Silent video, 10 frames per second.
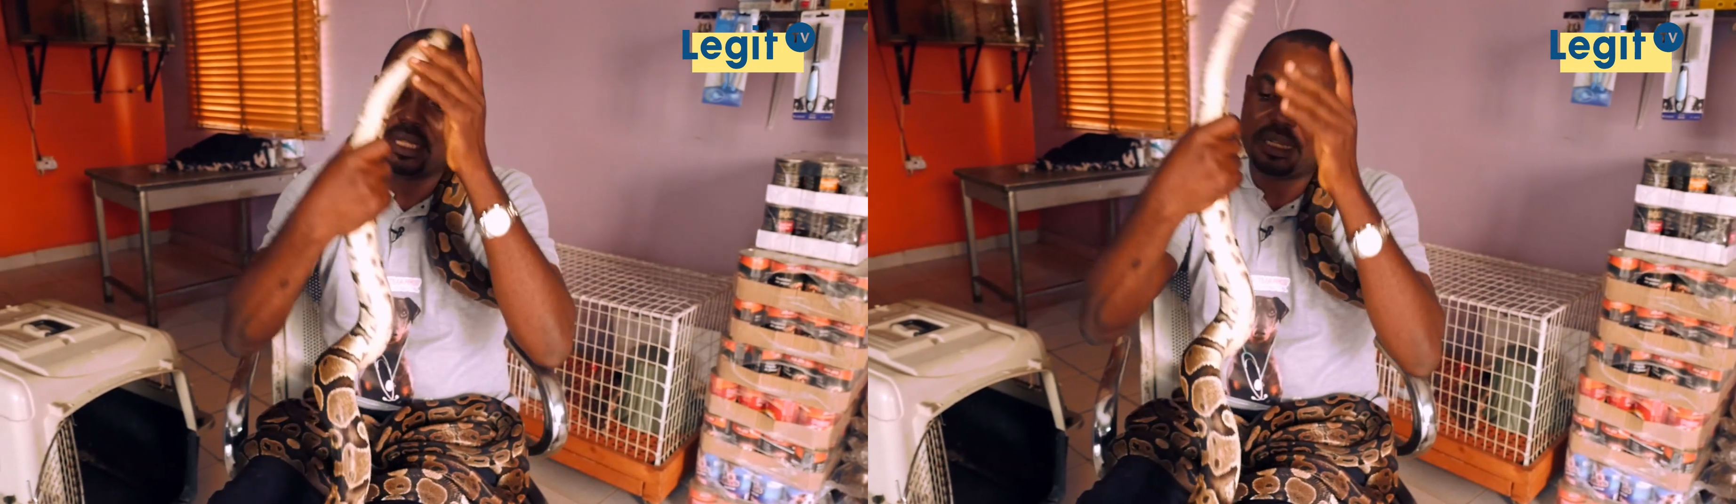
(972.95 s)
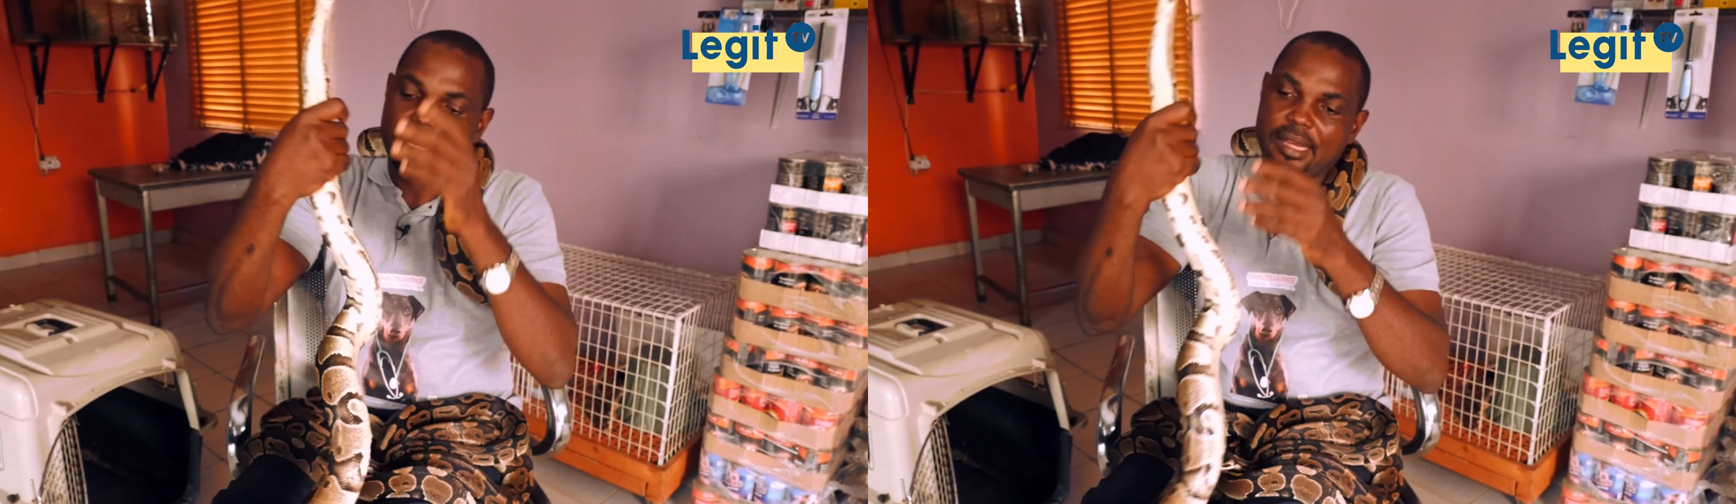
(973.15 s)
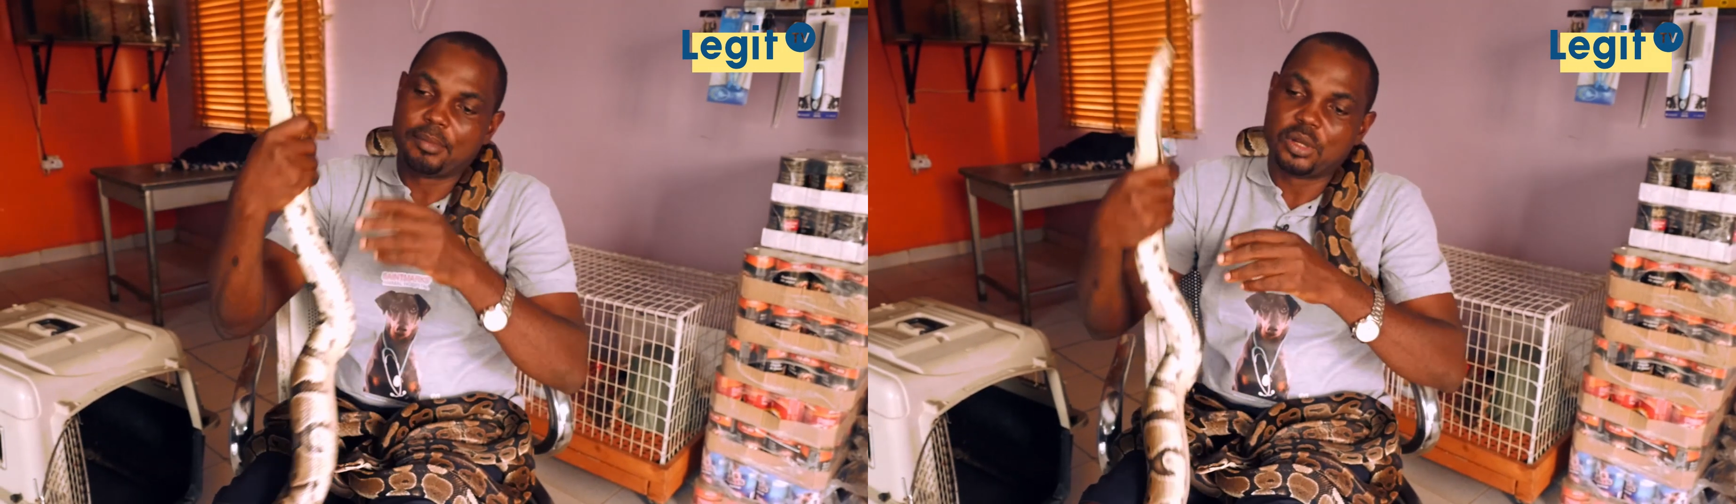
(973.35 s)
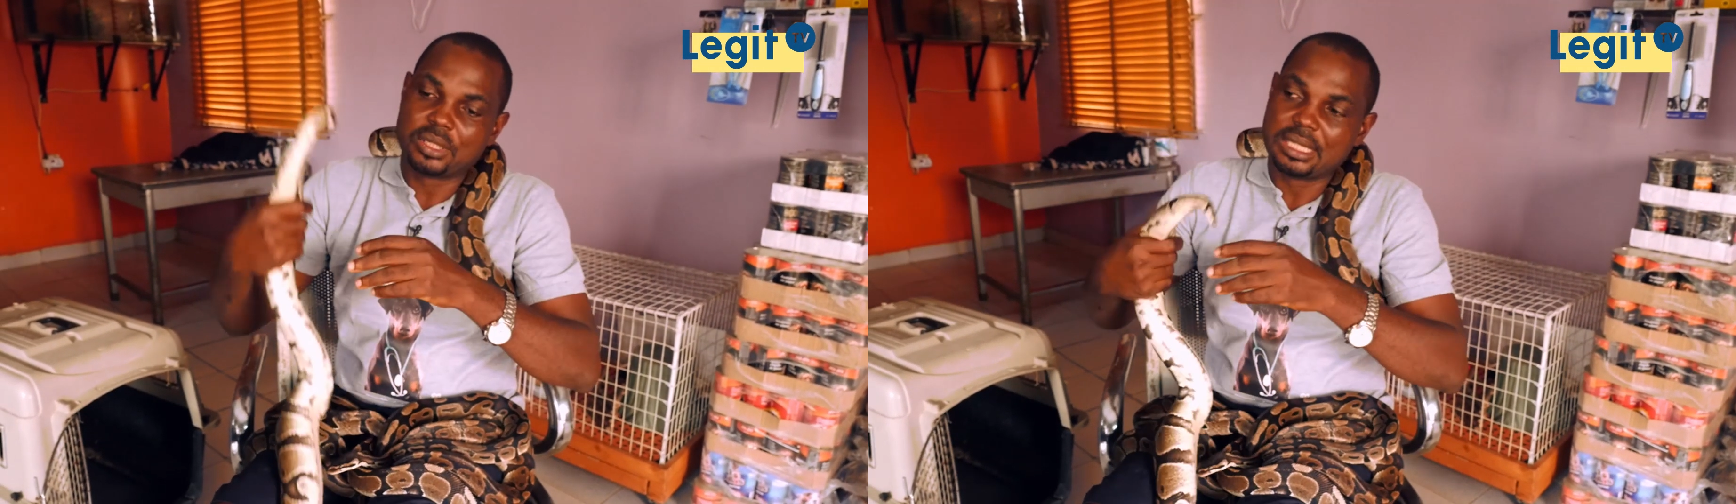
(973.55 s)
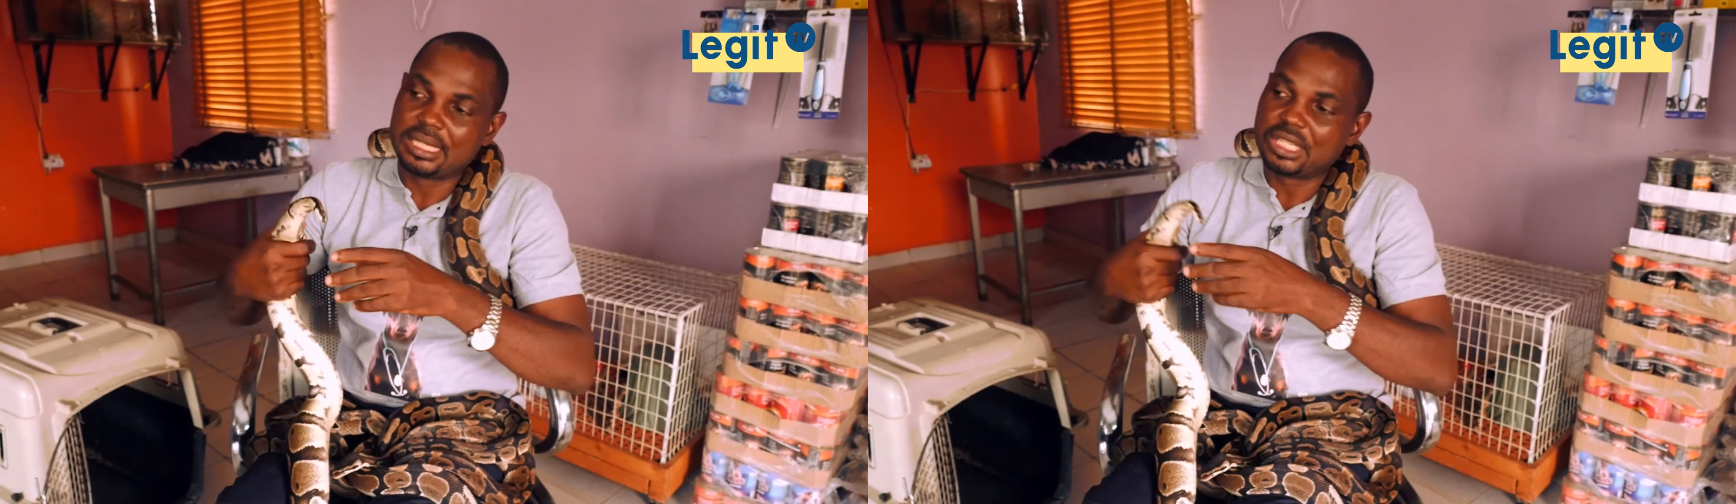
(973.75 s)
it here
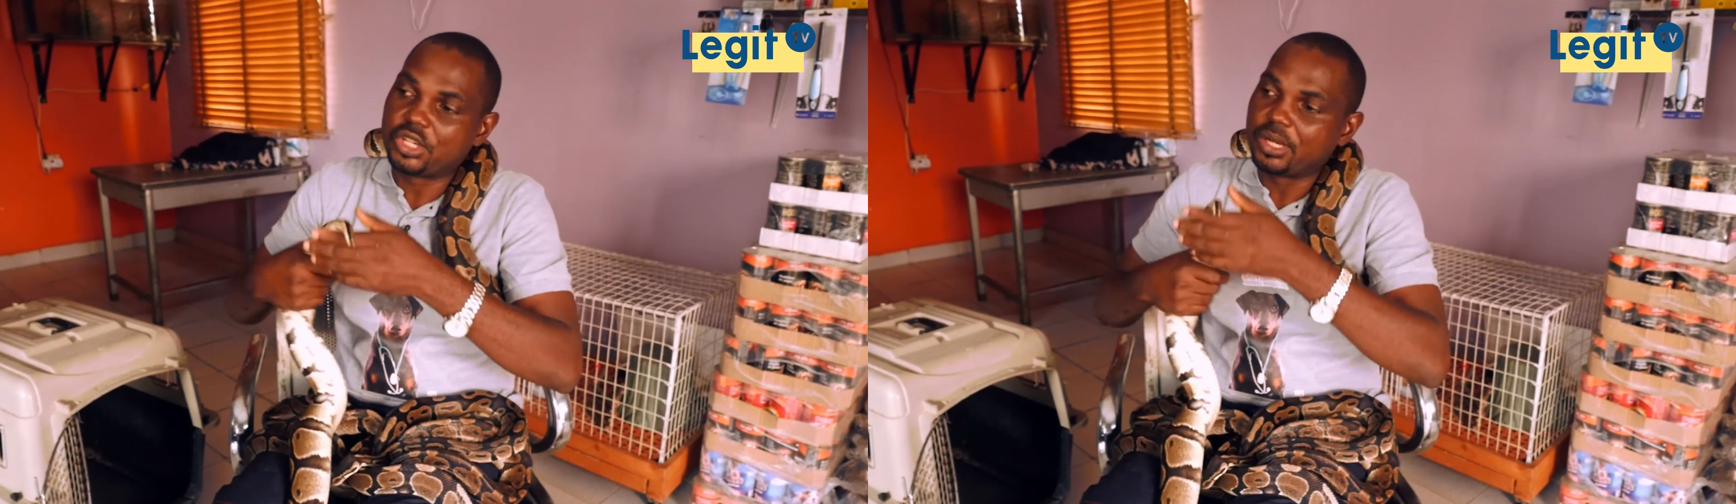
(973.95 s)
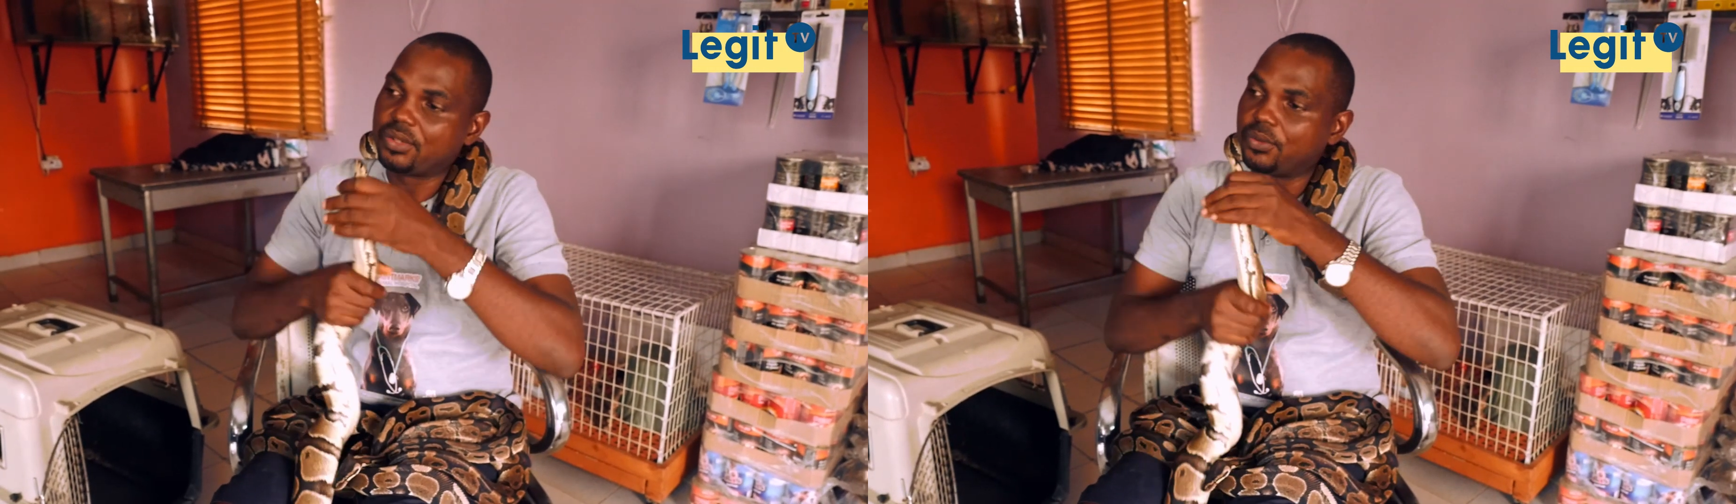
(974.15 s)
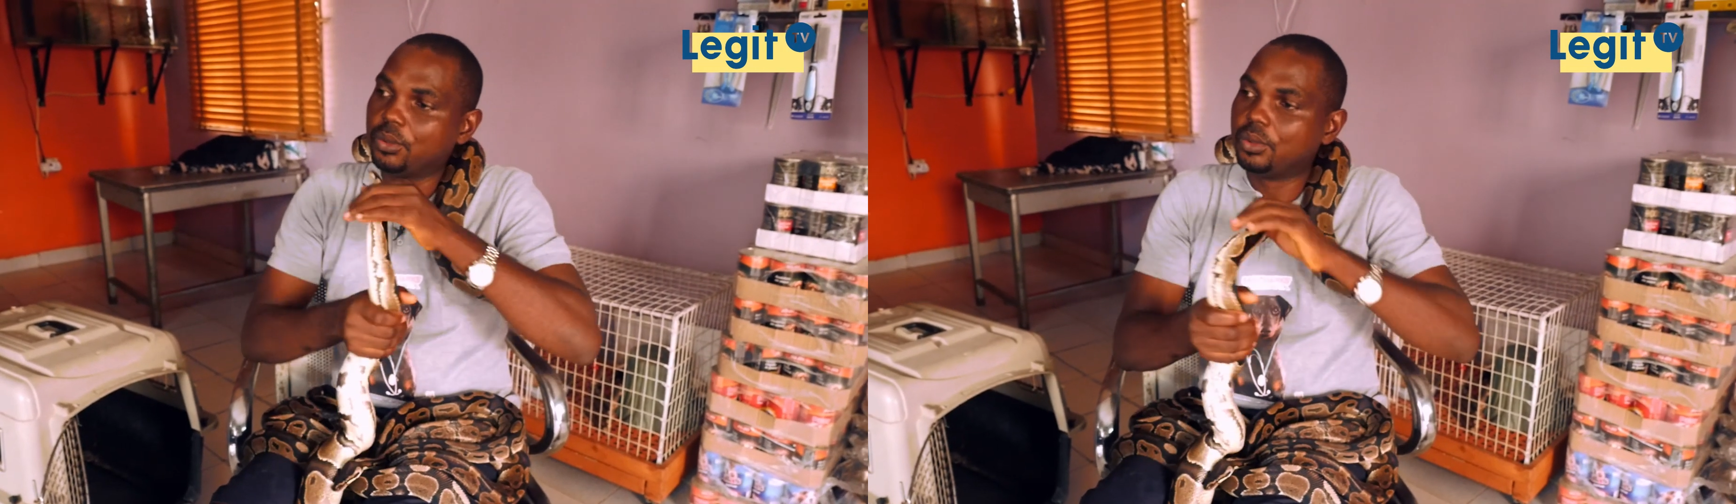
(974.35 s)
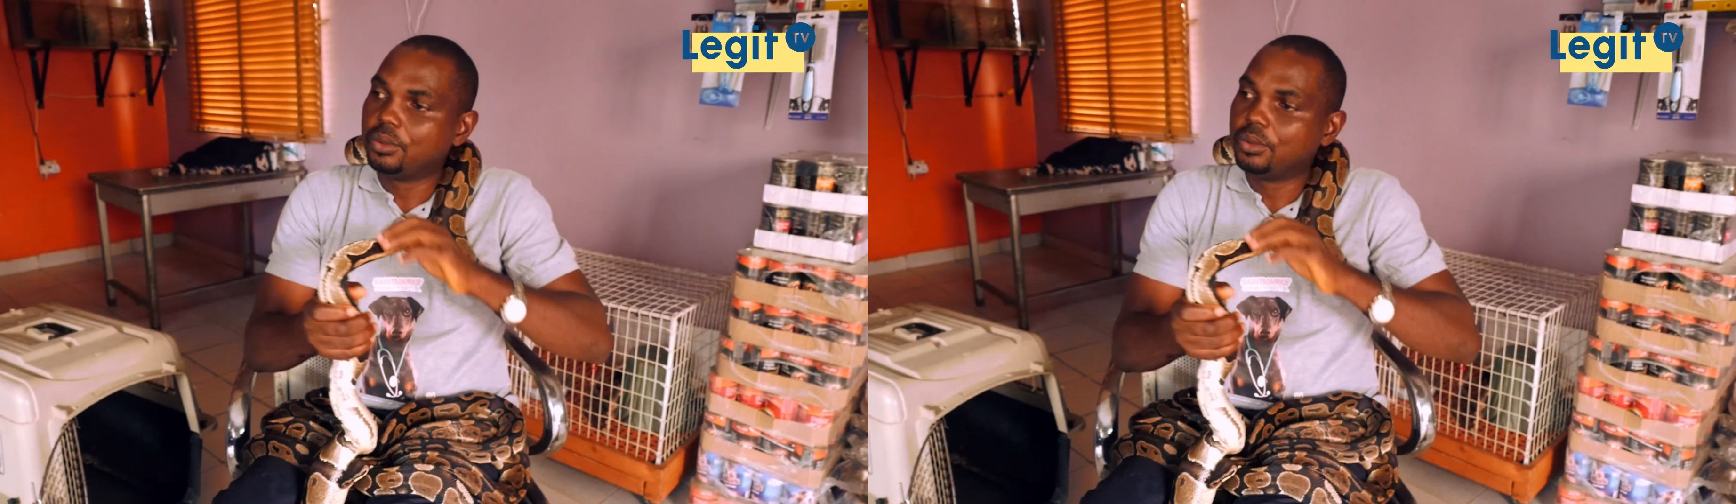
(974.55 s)
because it is stressful.